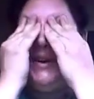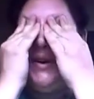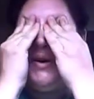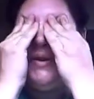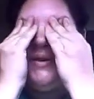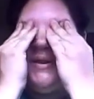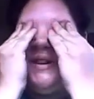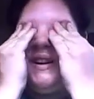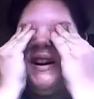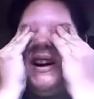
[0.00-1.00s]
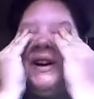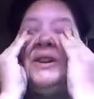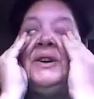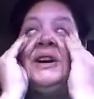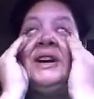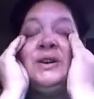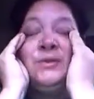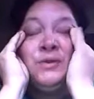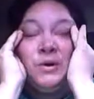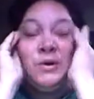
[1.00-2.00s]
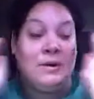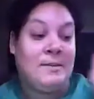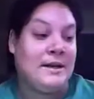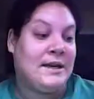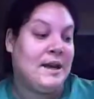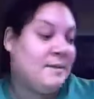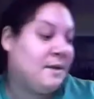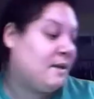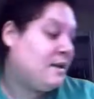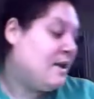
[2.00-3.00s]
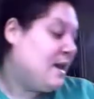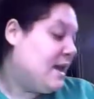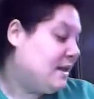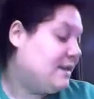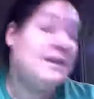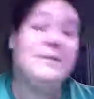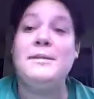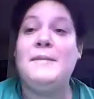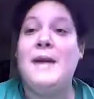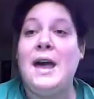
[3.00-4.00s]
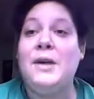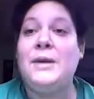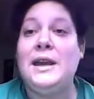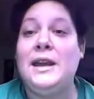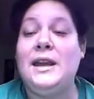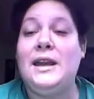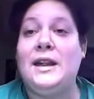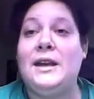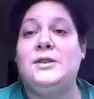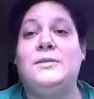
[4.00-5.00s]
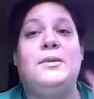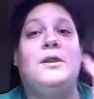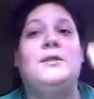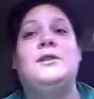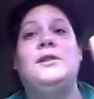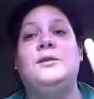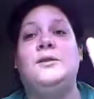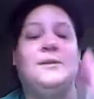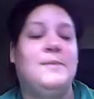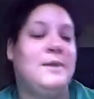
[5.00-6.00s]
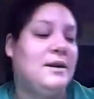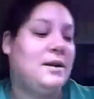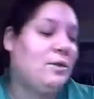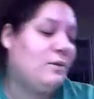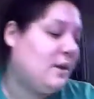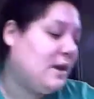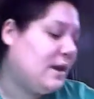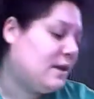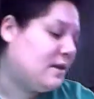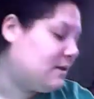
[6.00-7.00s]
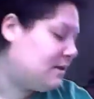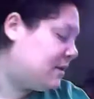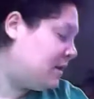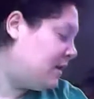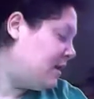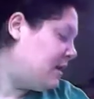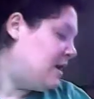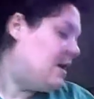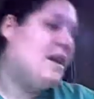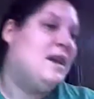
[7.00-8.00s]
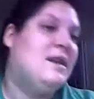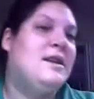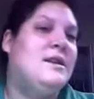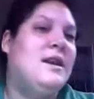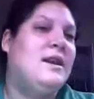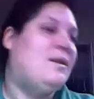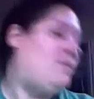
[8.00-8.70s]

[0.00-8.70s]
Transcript: how long I can record on my tablet. This is going to be my Hello Kitty collection part 2. It's been three years since I did one. The